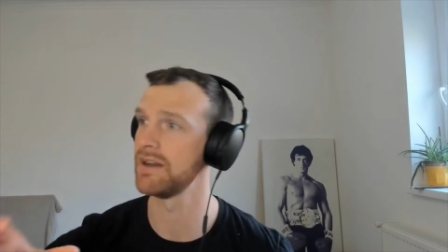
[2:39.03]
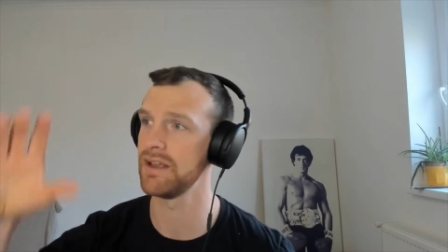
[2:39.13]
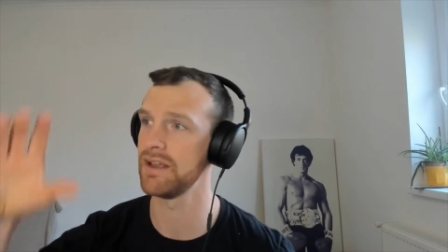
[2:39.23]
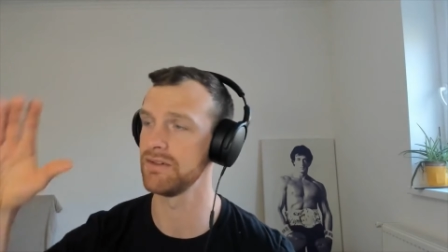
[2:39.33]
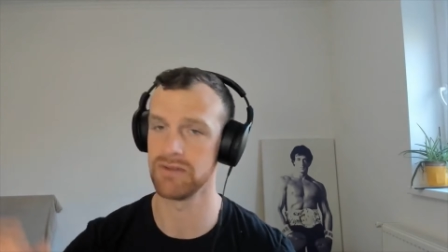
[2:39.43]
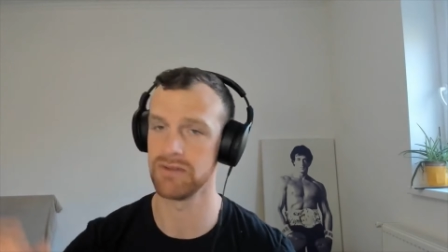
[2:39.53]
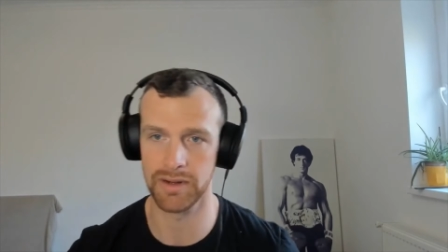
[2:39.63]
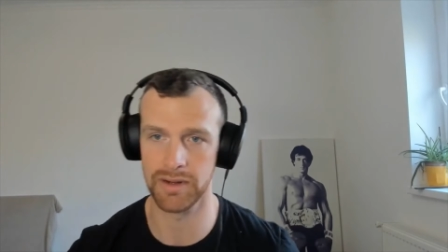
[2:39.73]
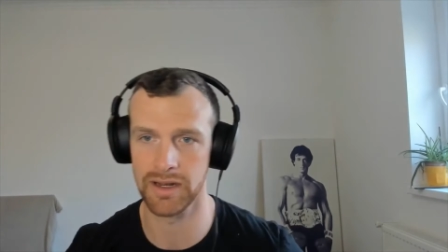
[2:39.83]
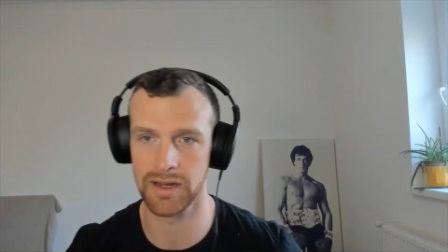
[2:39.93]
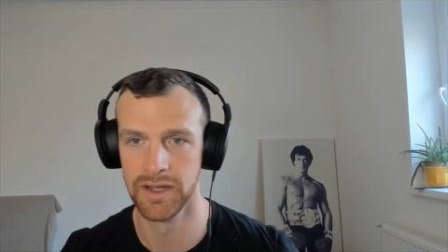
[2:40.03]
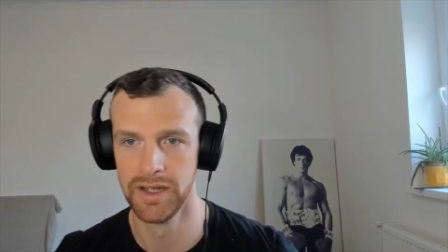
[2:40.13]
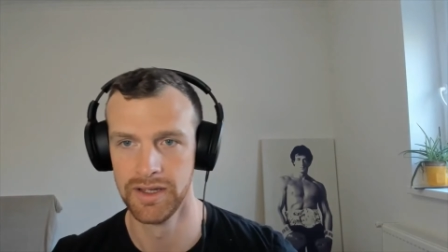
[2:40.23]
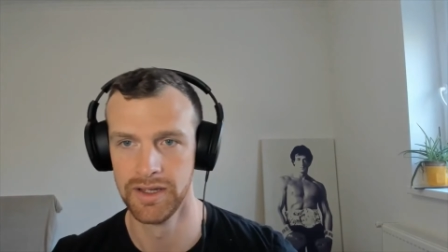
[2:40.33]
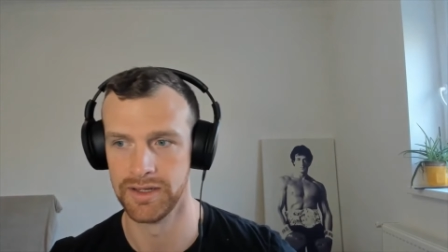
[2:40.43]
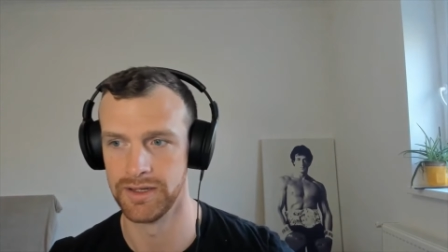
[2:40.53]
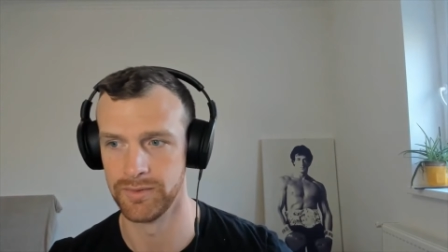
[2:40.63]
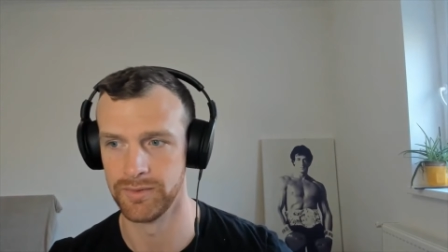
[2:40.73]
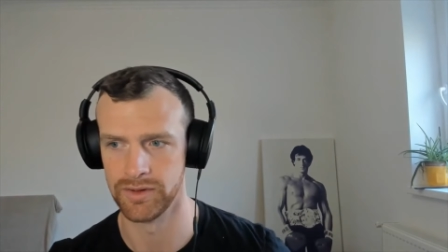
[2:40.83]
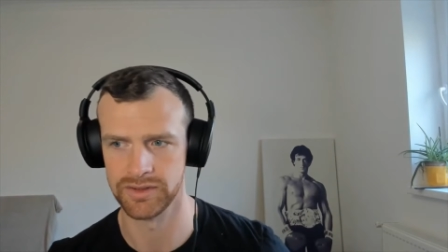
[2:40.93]
it like you're in the rugby club
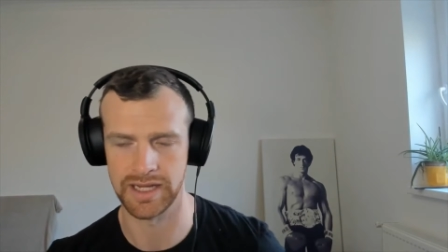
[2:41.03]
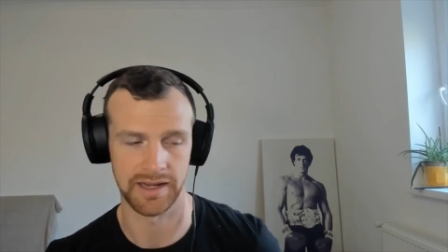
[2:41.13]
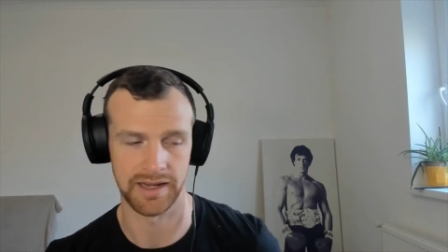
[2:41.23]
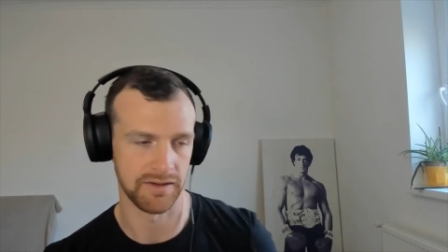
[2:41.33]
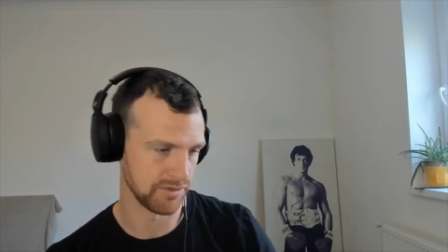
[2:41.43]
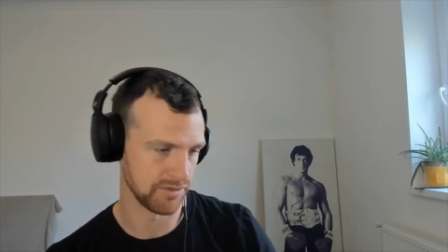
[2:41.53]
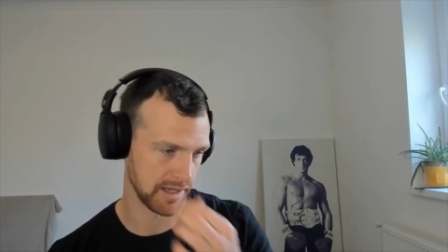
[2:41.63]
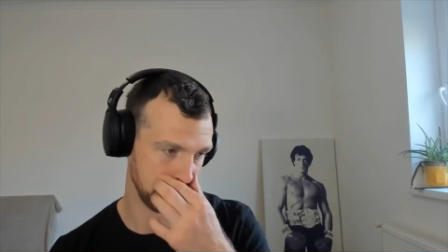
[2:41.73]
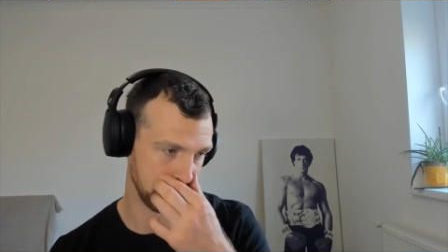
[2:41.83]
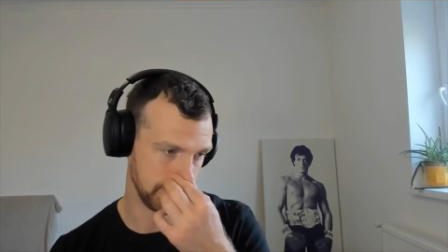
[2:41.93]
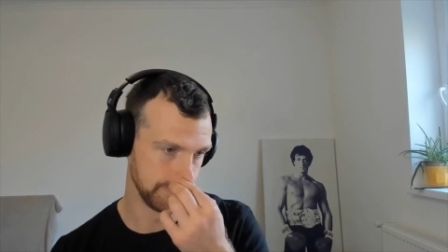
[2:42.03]
on a Saturday after a game.